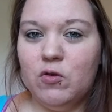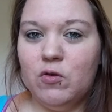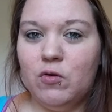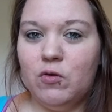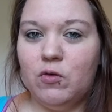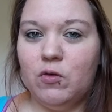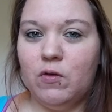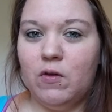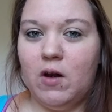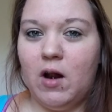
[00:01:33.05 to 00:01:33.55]

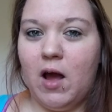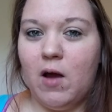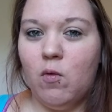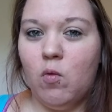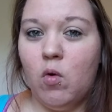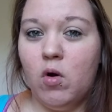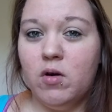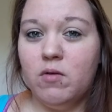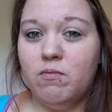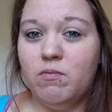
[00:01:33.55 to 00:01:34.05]
so that I
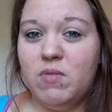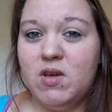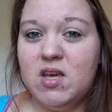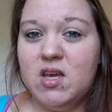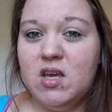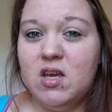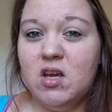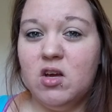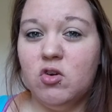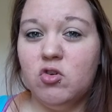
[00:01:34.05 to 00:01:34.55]
wouldn't
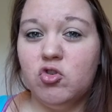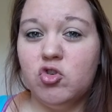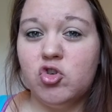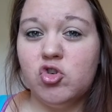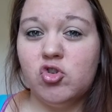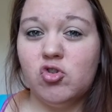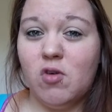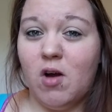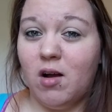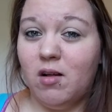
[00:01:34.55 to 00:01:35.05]
be
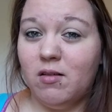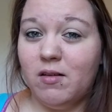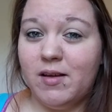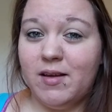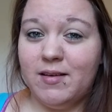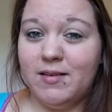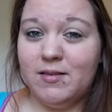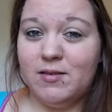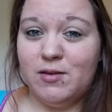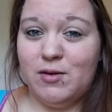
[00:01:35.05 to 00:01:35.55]

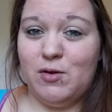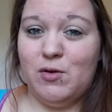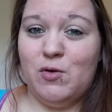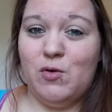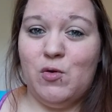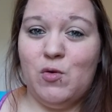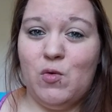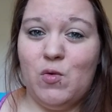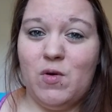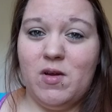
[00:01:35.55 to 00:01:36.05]
struggling
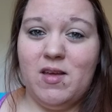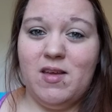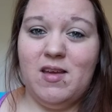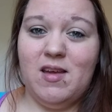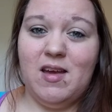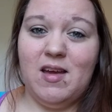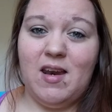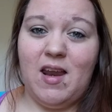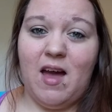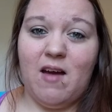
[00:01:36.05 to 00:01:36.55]
to
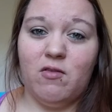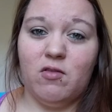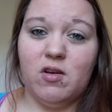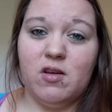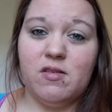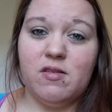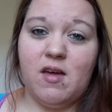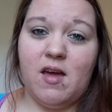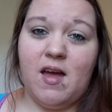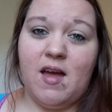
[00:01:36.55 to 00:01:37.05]
get
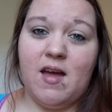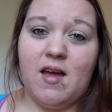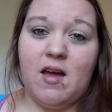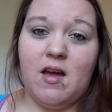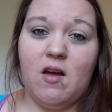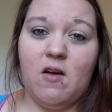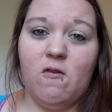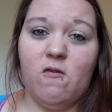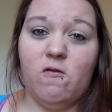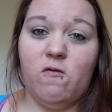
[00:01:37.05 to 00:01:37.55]

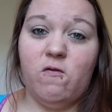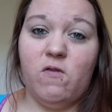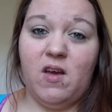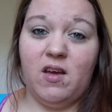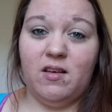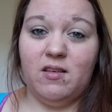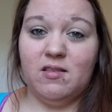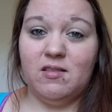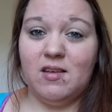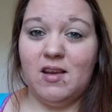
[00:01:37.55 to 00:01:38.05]
everything
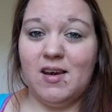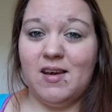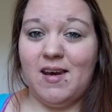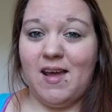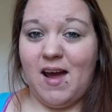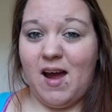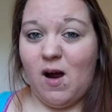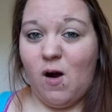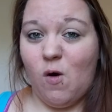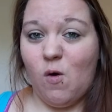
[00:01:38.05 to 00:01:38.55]
fixed
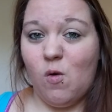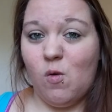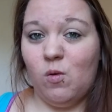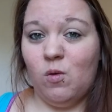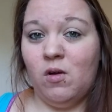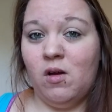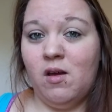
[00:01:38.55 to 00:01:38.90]
now.